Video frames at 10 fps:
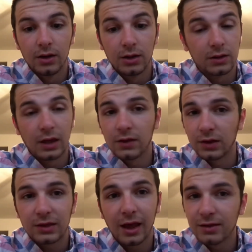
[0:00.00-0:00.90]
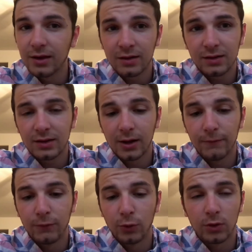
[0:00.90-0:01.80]
it takes like 10 seconds to sign
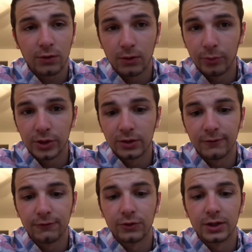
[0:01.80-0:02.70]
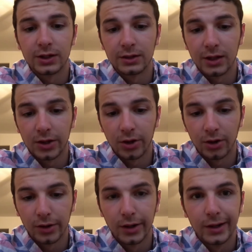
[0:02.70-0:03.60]
up for. It's completely free, and they
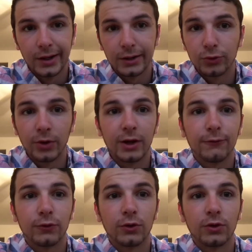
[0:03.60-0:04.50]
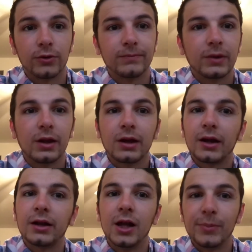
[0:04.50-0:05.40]
are great for
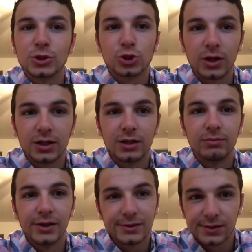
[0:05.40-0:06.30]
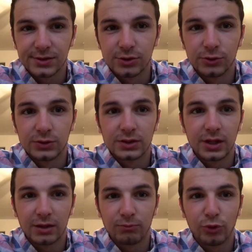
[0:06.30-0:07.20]
kind of hip and trendy business news, and
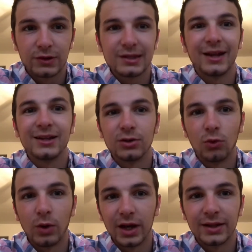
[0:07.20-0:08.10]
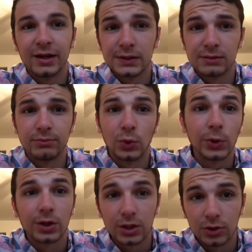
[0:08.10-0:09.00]
they present it in a way that isn't
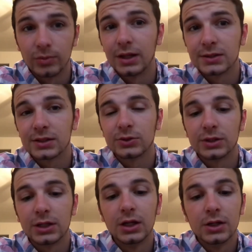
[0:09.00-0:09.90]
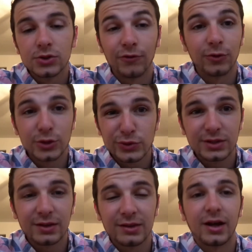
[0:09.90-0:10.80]
boring to you, basically. So if you're
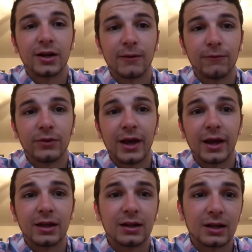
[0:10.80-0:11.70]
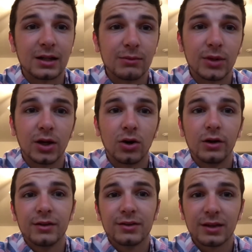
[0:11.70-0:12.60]
interested in signing up for that and getting an
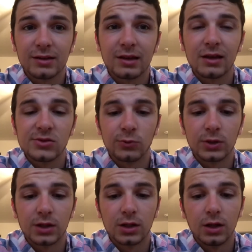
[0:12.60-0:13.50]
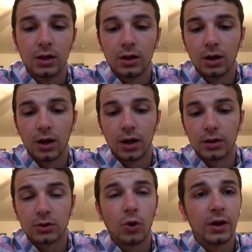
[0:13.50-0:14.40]
email 6 days a week,
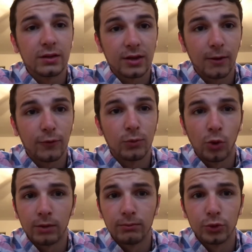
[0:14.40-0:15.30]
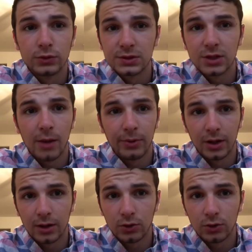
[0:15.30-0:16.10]
go ahead and sign up for Morning Brew. Just type it in on